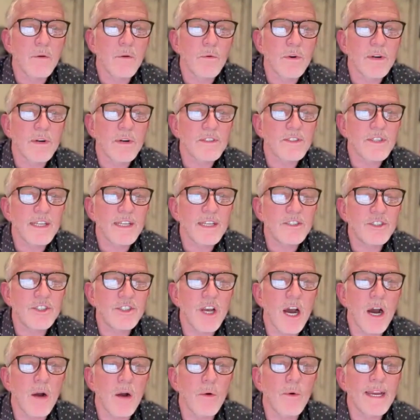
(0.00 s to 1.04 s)
where it states,
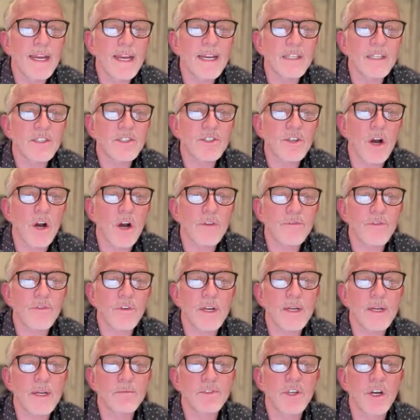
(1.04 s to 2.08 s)
Yahweh has sought
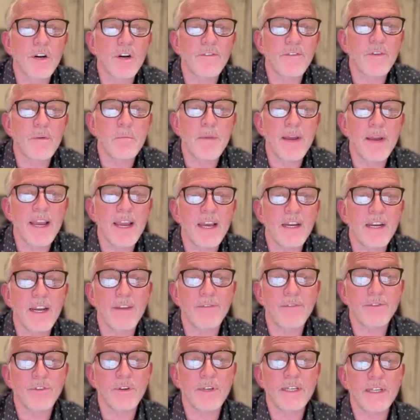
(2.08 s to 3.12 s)
for himself a man
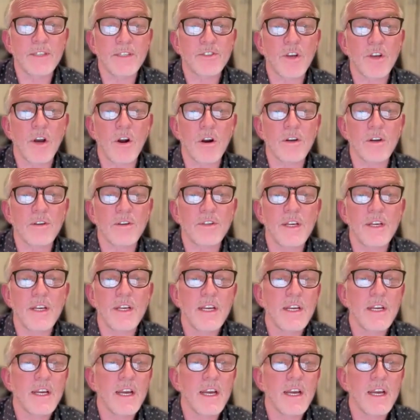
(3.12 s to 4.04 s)
after his heart.